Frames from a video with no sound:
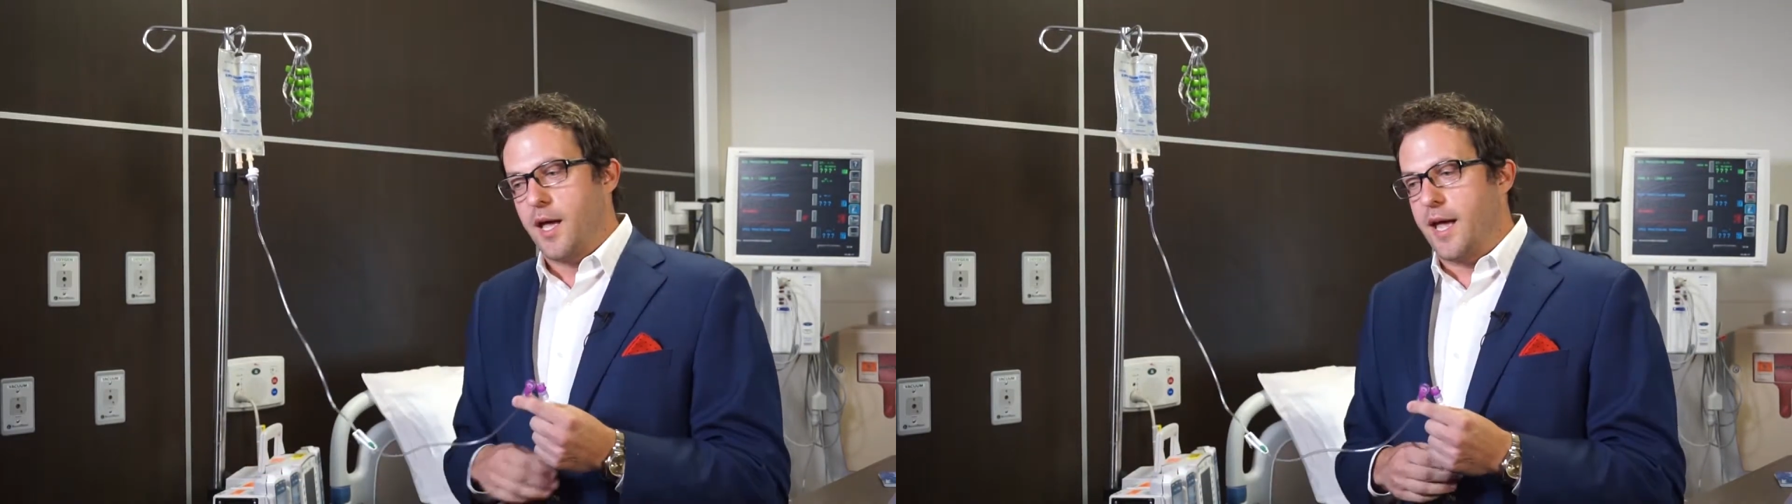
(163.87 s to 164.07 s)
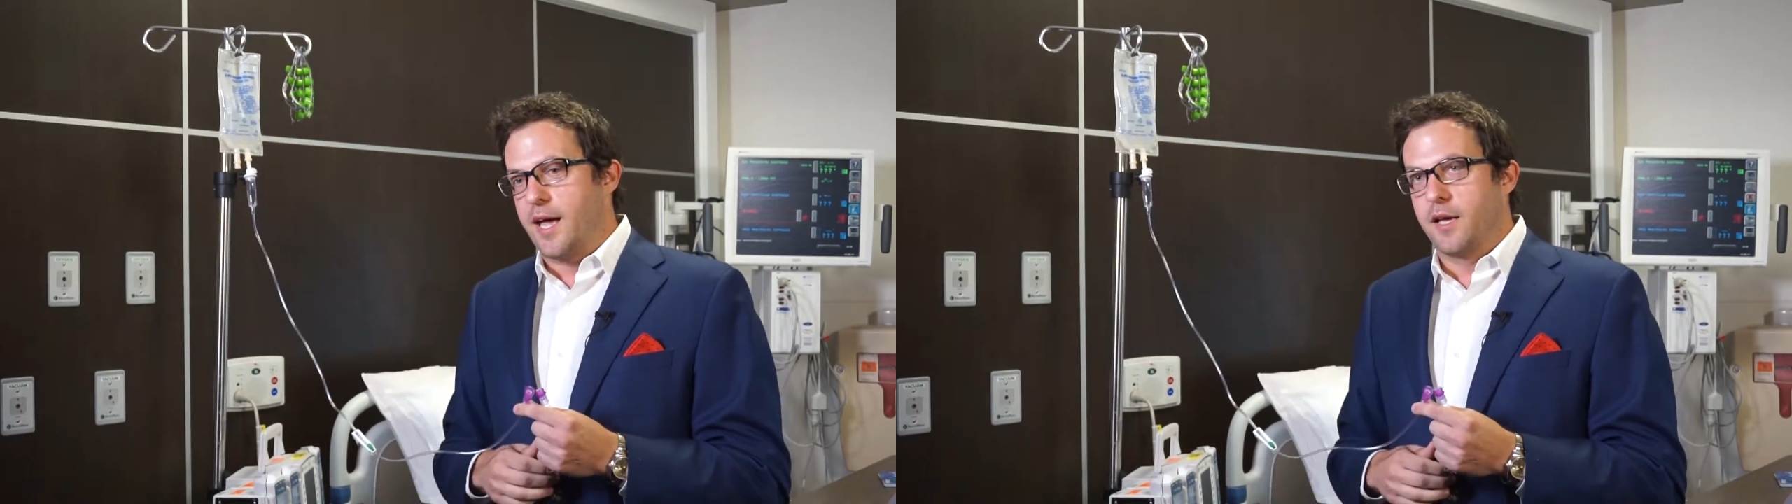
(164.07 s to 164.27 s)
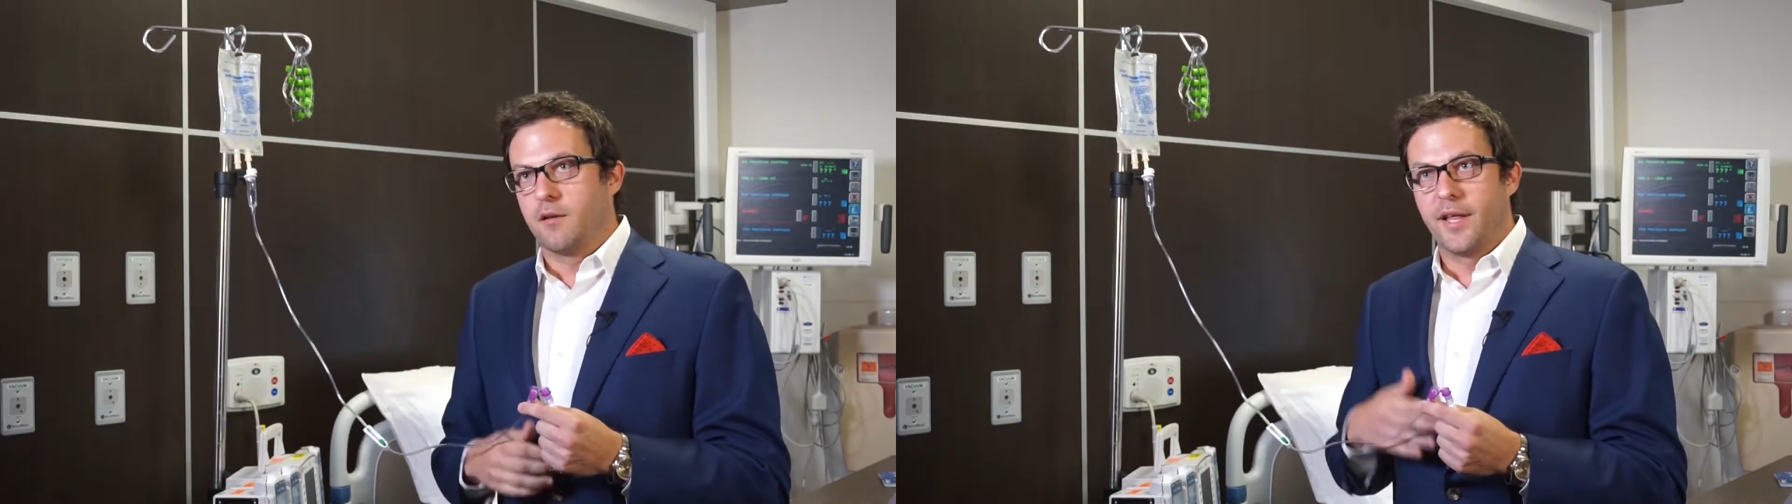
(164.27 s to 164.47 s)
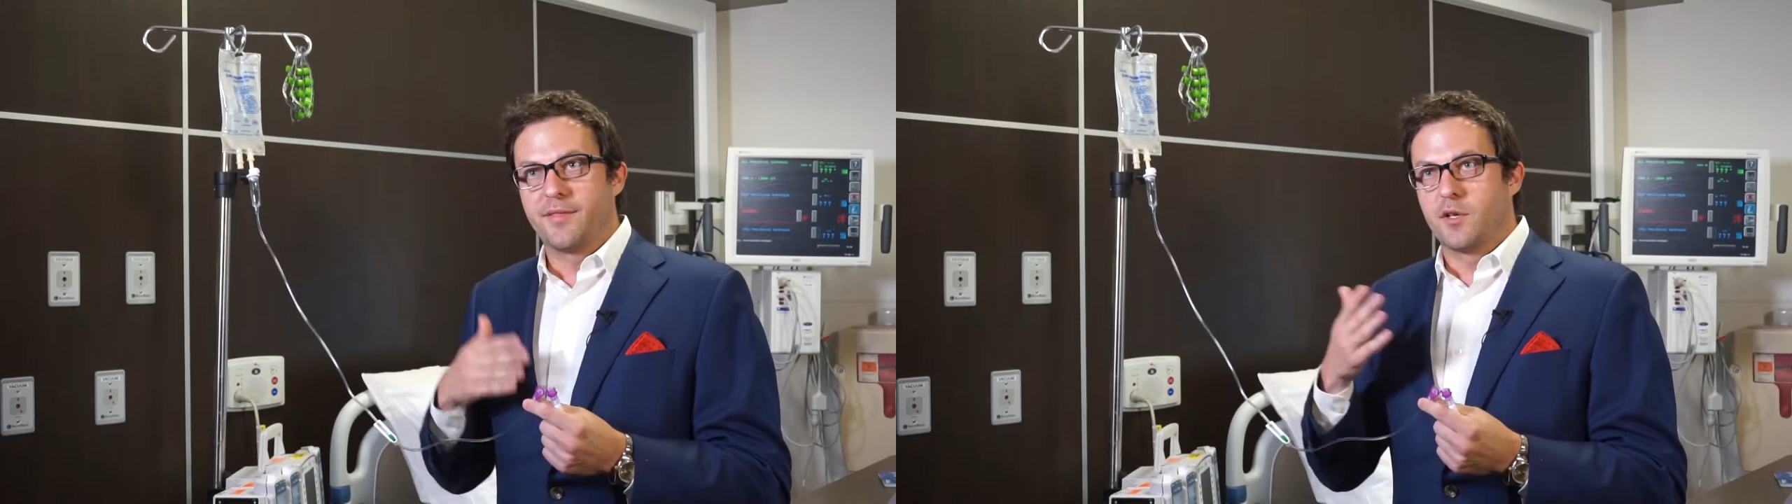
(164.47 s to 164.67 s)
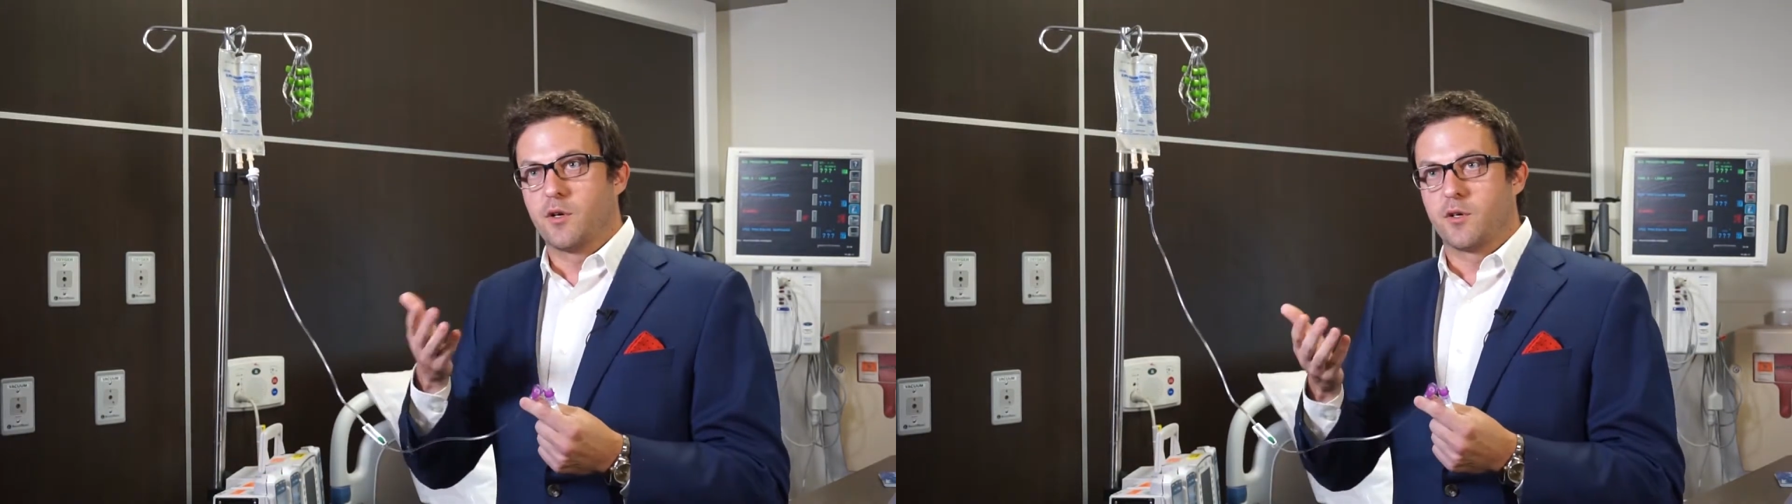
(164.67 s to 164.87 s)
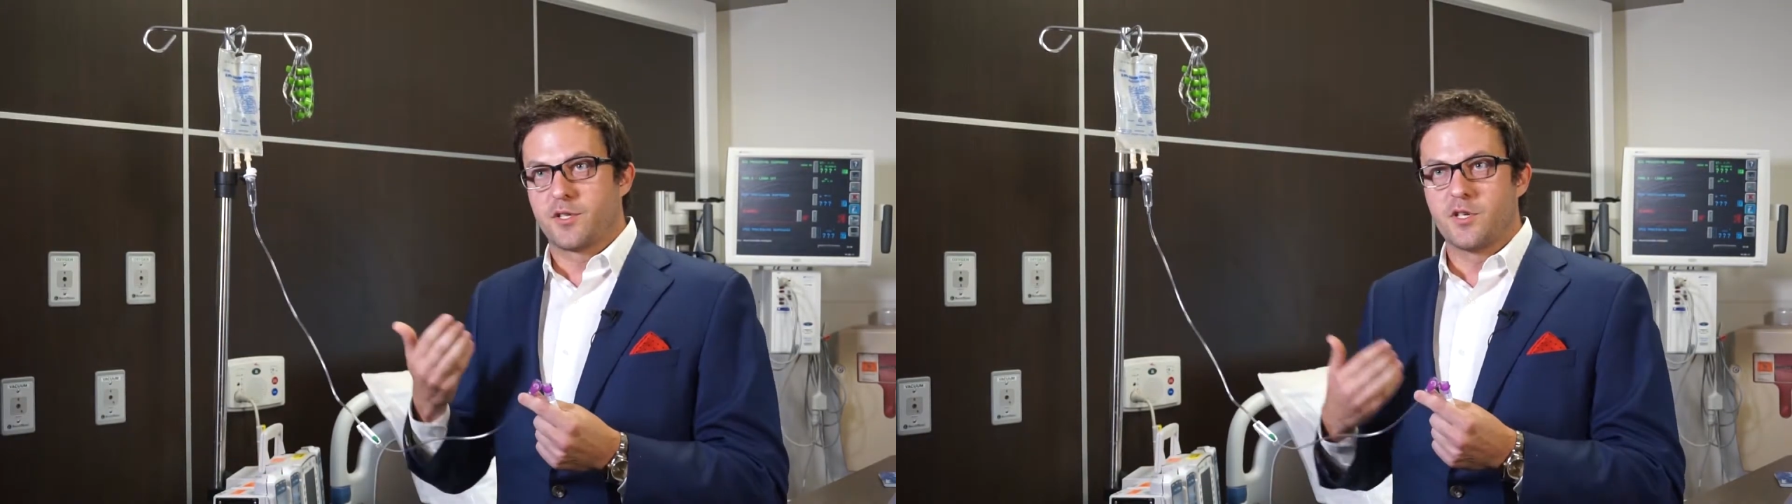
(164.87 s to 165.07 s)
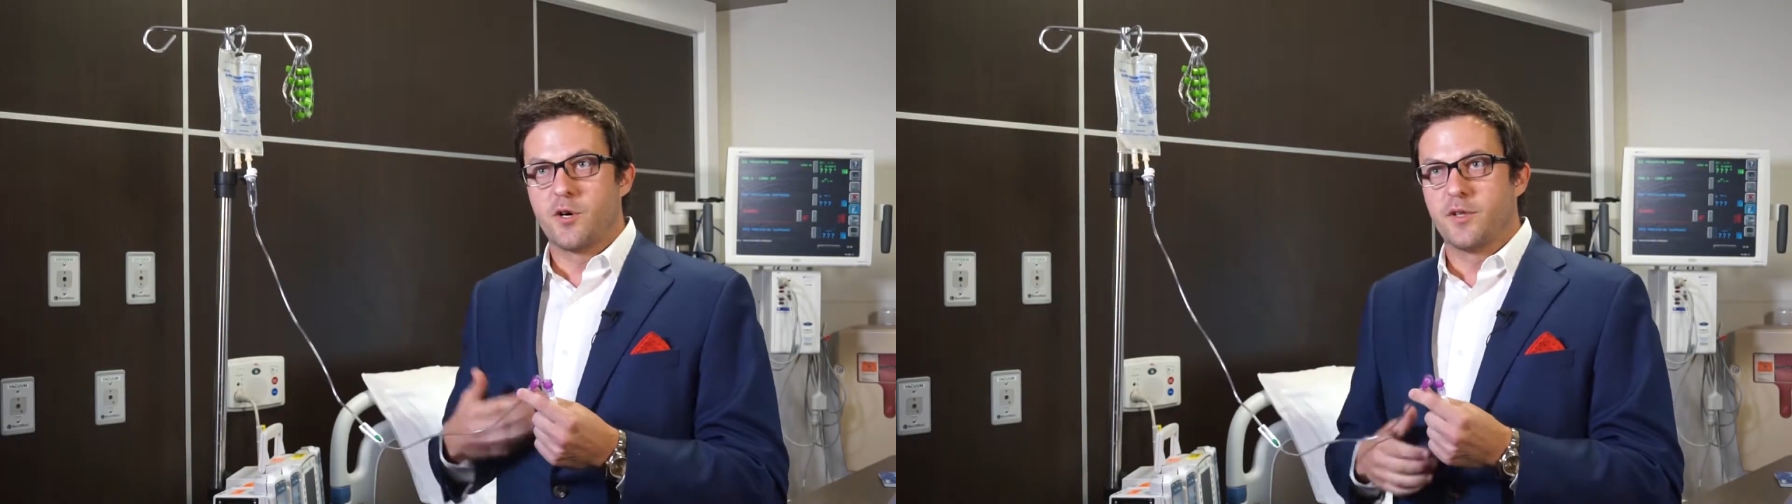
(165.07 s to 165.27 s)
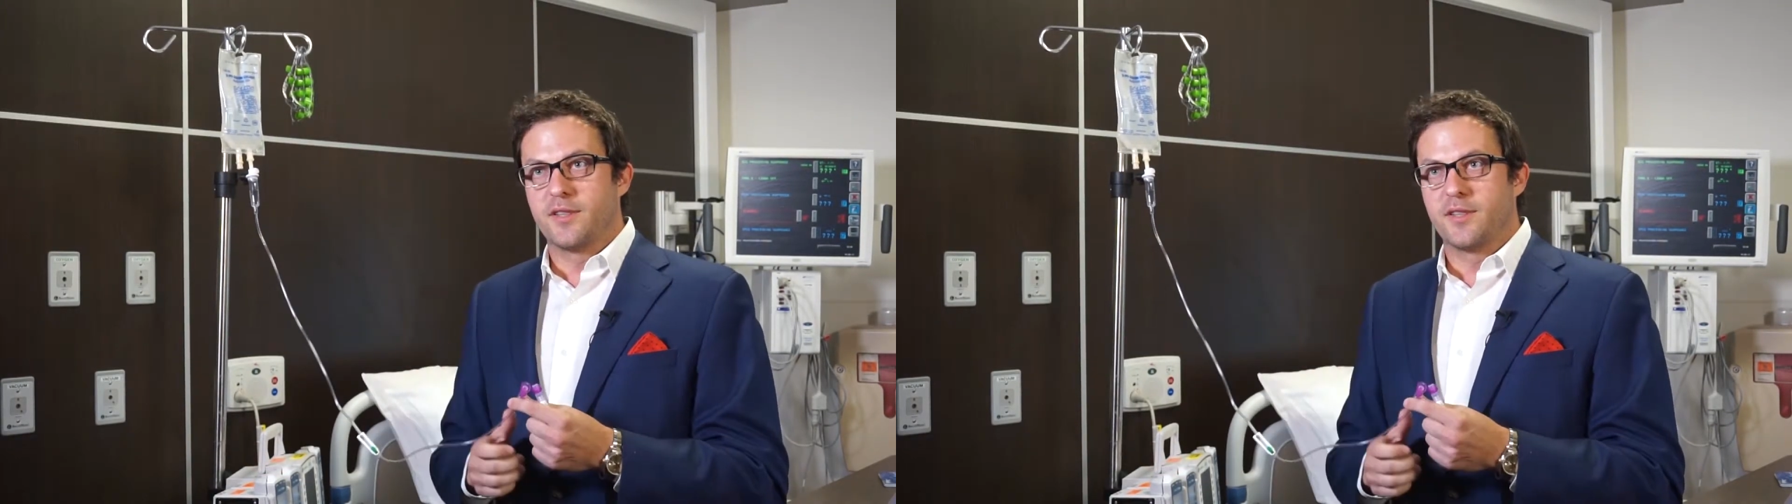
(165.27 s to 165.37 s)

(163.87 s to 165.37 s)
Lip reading: and let the nurse know